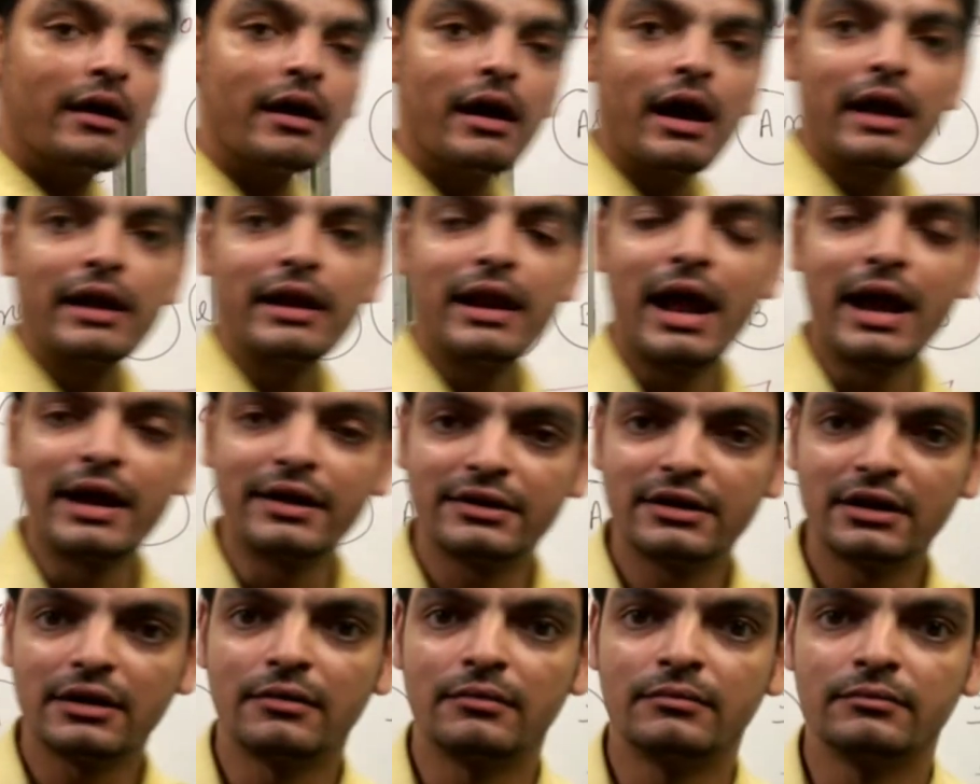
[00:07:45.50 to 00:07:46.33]
an
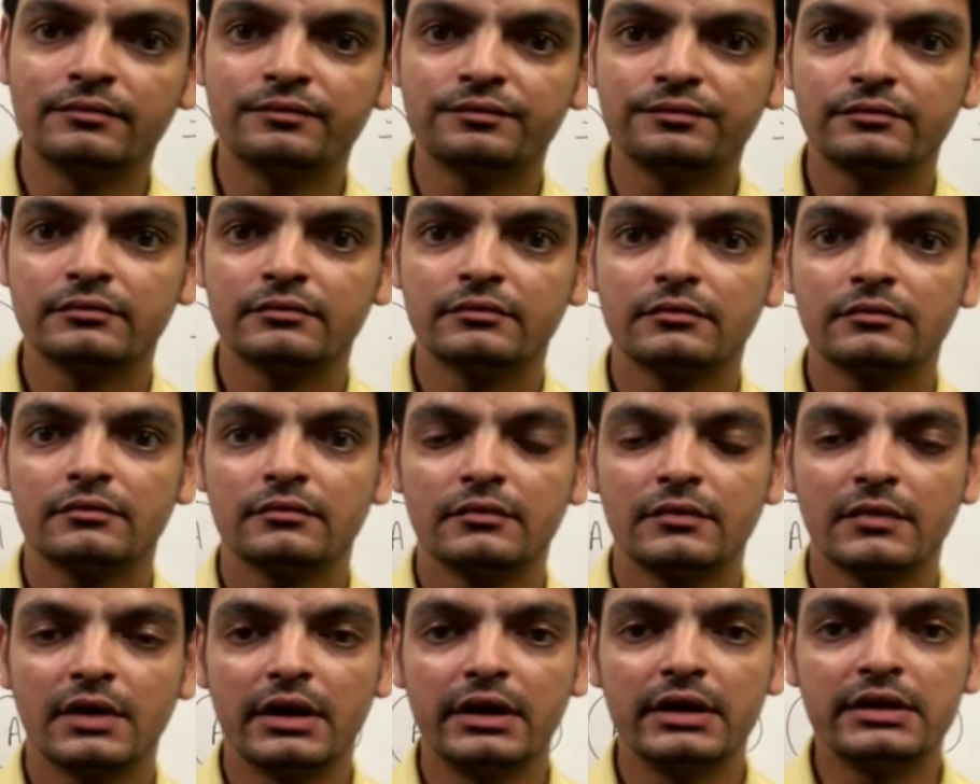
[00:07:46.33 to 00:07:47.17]
atom
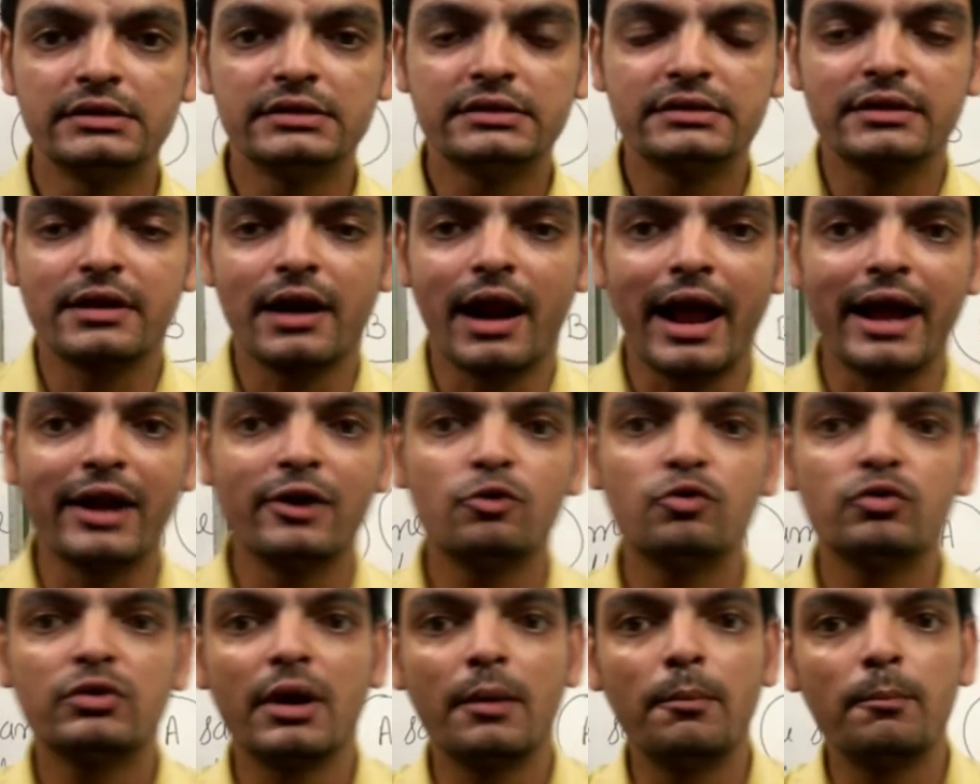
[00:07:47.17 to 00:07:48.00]
is trying
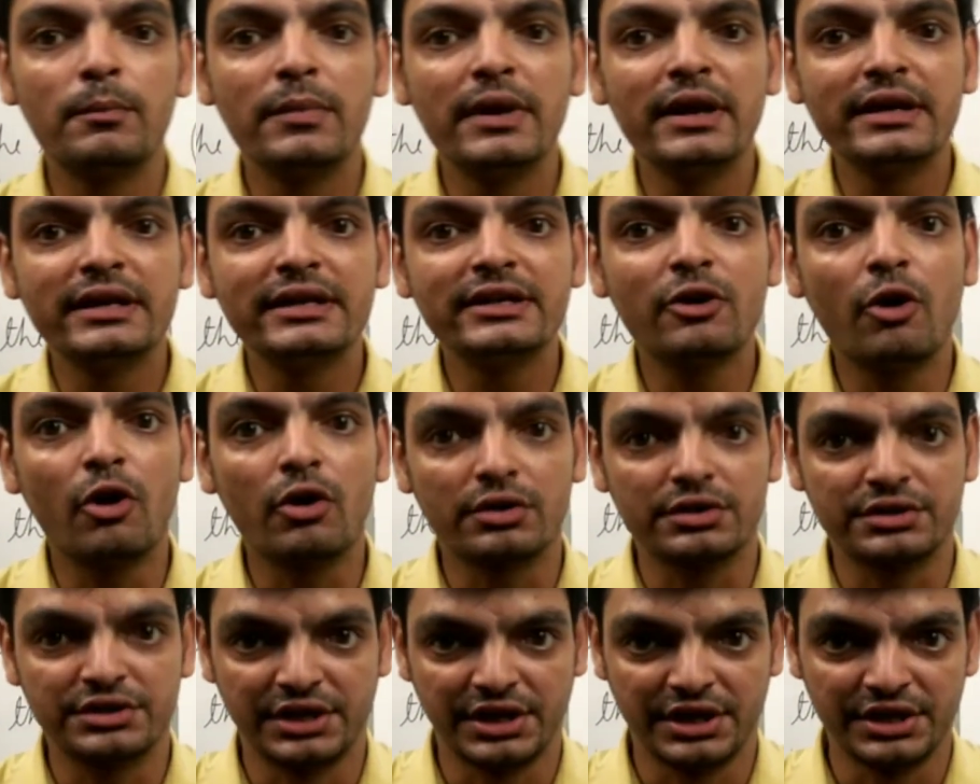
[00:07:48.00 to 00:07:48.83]
to complete its
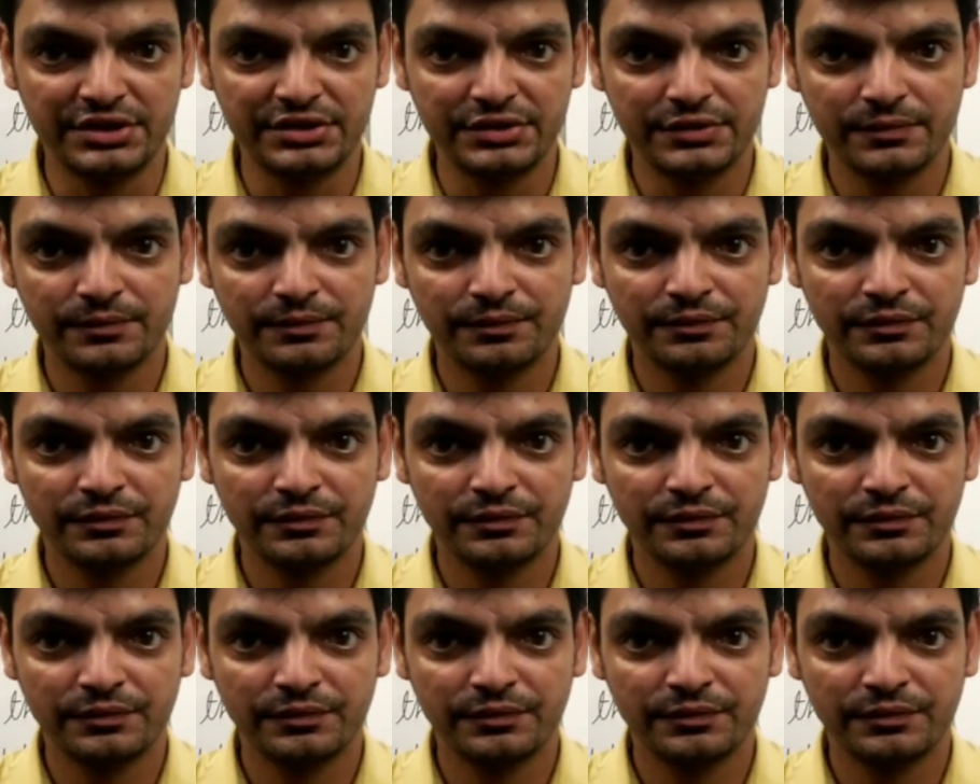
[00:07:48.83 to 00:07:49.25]
octet,